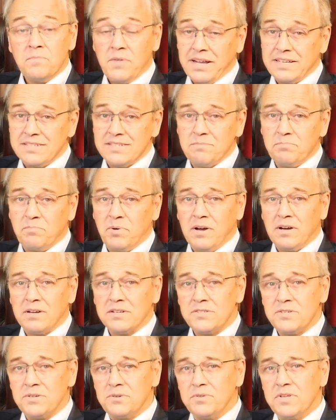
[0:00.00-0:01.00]
thanks in
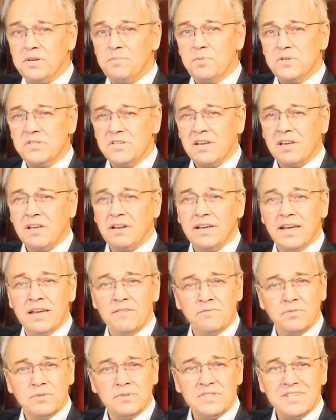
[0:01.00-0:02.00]
part to the particular
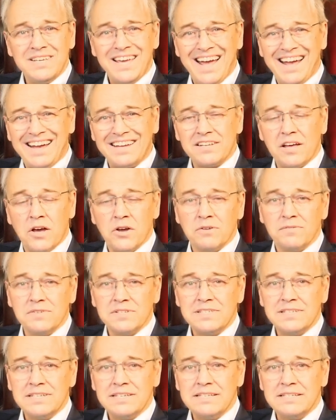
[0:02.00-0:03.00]
influence he had
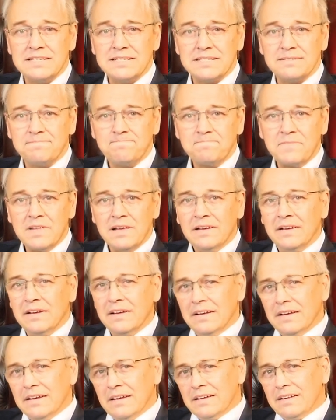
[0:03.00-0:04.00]
overseas.
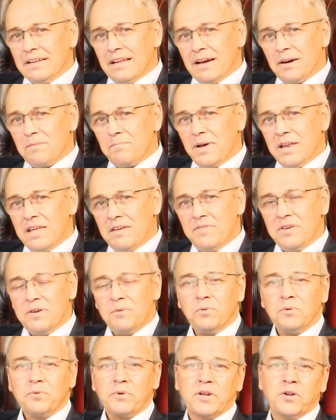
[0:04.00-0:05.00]
Now, many of
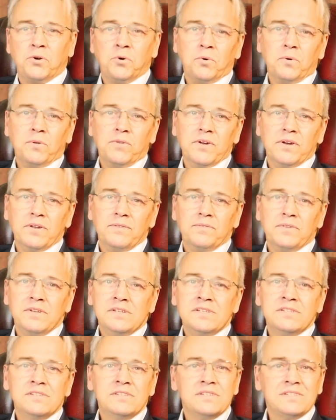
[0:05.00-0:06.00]
you will recall that
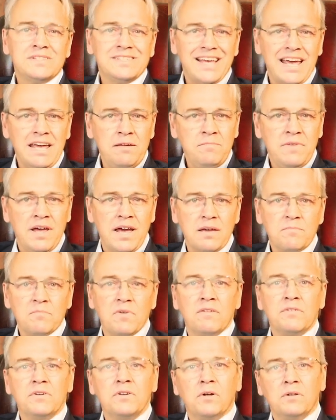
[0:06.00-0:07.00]
this is the same name
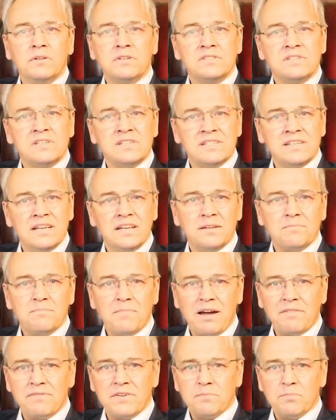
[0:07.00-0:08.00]
of an older Sicilian
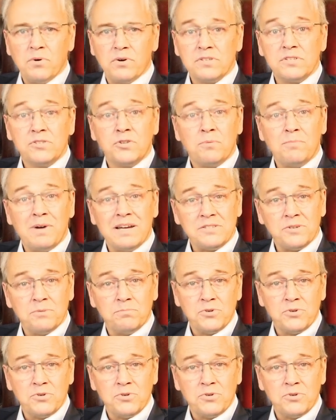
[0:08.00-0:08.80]
mafia boss, Tommaso